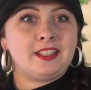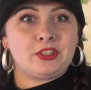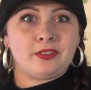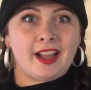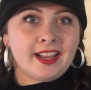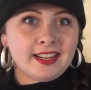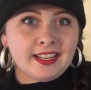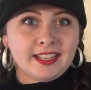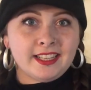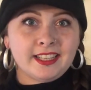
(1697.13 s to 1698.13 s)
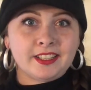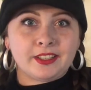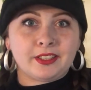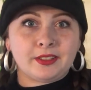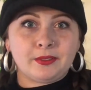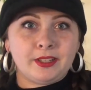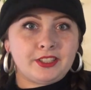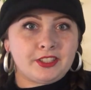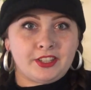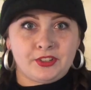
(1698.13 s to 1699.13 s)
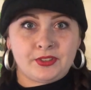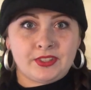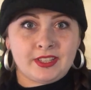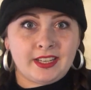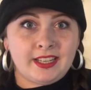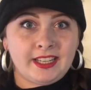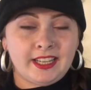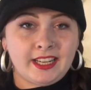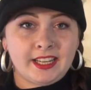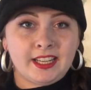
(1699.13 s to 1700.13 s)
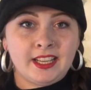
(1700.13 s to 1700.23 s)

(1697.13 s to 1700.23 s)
to try to eat or what you're interested in eating.